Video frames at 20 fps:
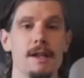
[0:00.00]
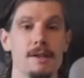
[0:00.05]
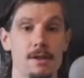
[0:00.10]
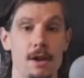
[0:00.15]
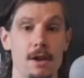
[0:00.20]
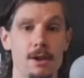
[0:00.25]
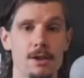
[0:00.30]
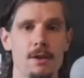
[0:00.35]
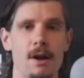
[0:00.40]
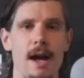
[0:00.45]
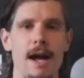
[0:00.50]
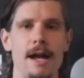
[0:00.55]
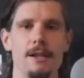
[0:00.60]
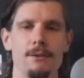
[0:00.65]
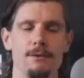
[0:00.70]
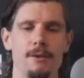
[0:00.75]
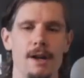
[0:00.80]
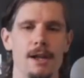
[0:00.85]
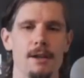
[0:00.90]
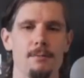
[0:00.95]
It's also
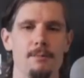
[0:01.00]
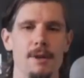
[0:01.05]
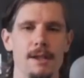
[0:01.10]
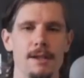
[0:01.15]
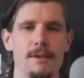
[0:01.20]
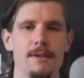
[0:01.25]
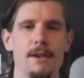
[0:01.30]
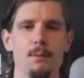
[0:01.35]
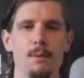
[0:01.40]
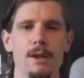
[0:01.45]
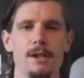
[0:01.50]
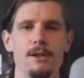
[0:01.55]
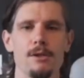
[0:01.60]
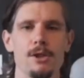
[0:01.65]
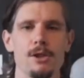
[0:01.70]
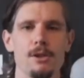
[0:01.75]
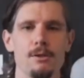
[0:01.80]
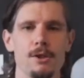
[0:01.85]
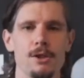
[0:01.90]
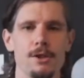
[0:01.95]
highly recommended that when you
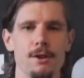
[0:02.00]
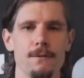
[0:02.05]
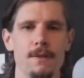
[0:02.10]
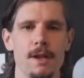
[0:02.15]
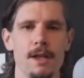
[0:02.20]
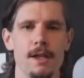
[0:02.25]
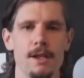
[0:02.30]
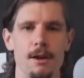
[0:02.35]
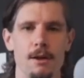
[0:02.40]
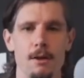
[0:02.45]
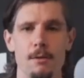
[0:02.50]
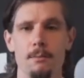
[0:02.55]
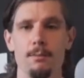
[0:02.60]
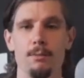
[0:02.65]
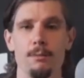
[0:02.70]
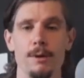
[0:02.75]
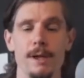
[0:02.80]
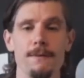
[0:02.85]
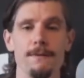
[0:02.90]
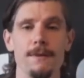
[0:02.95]
shoot your video,
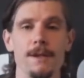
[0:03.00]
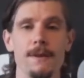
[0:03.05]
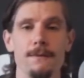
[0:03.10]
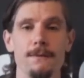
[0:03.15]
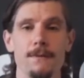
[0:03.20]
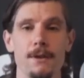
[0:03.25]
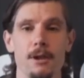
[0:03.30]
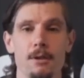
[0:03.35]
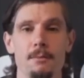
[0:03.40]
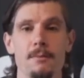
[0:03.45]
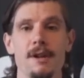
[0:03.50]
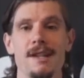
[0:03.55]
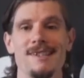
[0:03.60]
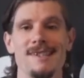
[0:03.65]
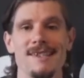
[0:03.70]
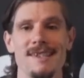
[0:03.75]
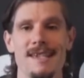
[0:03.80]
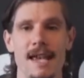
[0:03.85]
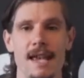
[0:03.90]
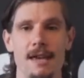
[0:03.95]
briefly film a
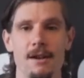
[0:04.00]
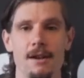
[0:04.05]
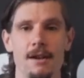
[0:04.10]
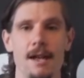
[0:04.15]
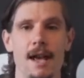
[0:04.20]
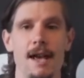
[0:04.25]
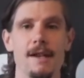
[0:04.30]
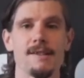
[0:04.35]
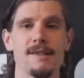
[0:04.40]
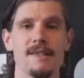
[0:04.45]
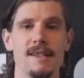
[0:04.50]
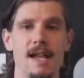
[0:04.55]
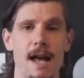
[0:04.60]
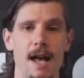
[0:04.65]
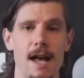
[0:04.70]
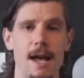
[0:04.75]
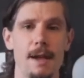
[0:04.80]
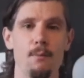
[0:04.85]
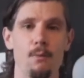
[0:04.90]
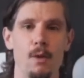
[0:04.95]
standardized
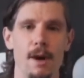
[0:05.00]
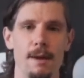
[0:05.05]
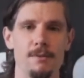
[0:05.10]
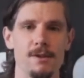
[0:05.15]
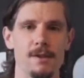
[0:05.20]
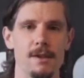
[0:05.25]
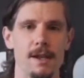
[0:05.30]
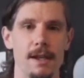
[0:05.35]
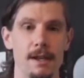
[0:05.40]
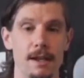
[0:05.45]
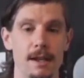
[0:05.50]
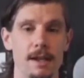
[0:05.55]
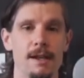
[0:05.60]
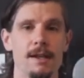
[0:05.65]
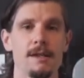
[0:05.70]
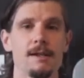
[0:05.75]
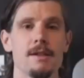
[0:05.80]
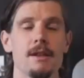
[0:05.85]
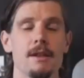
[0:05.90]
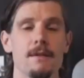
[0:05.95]
time website
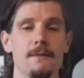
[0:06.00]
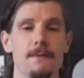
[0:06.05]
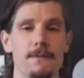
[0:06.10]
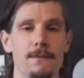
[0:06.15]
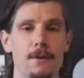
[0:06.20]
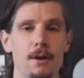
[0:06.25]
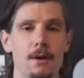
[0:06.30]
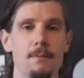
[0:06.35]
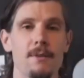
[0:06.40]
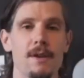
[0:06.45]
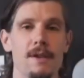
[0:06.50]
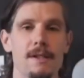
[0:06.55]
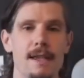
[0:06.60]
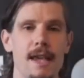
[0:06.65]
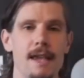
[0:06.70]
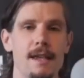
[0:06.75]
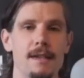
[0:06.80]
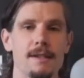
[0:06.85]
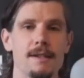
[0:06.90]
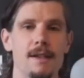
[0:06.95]
to confirm the
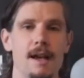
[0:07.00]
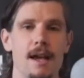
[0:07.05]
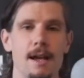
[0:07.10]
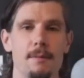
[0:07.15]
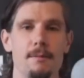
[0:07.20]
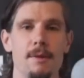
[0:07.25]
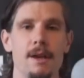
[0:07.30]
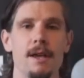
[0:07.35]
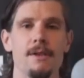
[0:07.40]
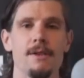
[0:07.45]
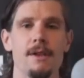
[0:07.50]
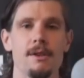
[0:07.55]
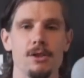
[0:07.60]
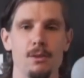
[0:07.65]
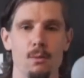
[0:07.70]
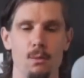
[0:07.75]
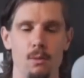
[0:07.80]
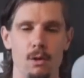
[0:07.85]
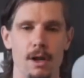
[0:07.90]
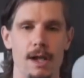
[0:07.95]
date and time that
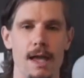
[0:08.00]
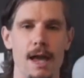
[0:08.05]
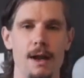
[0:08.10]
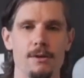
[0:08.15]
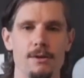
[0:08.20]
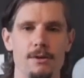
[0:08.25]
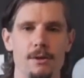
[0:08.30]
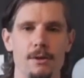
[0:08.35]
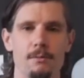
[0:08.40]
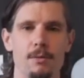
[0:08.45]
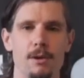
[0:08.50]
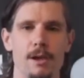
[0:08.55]
your workout took